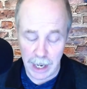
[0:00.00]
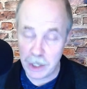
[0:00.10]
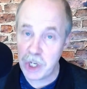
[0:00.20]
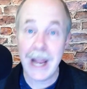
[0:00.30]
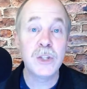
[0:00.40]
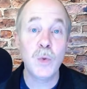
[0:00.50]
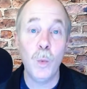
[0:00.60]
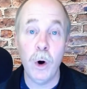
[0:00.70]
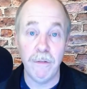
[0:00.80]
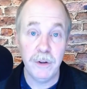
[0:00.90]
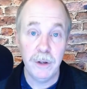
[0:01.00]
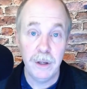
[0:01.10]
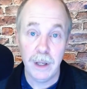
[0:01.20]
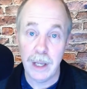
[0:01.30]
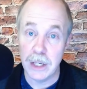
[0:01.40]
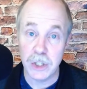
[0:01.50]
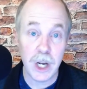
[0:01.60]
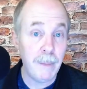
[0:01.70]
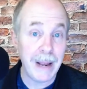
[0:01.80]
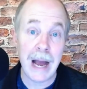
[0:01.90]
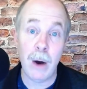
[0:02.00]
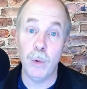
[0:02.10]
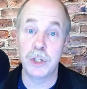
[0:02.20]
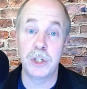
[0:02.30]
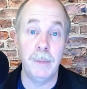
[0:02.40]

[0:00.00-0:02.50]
Chance Wolf is coming out with some